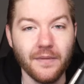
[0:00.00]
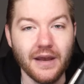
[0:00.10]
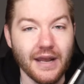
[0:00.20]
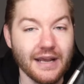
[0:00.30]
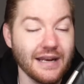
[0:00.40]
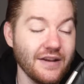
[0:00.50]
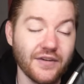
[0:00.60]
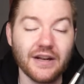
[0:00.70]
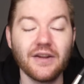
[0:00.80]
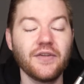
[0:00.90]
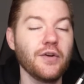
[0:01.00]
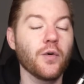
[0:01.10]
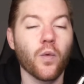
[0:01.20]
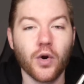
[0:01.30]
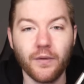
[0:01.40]
And again, he's going to continue to
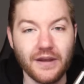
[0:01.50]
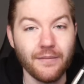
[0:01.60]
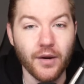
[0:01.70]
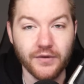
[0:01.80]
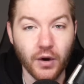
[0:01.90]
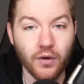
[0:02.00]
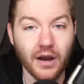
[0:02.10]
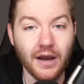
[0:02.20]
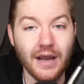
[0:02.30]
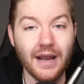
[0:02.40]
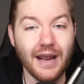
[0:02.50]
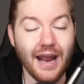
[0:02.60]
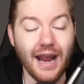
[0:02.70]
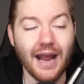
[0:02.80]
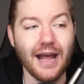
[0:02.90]
work with Ime Udoka,
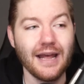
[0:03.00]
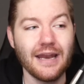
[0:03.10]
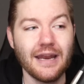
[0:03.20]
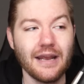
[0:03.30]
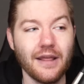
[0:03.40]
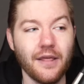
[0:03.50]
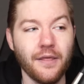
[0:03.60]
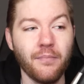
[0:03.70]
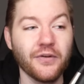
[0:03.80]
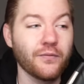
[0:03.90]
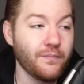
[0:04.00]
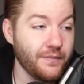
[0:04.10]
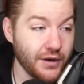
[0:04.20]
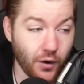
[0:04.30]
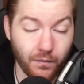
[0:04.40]
and bet-
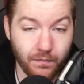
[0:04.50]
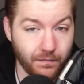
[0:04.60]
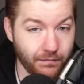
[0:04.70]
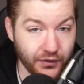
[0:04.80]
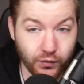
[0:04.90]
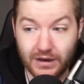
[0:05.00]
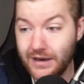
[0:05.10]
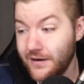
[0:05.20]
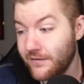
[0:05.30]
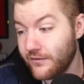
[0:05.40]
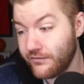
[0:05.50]
you know between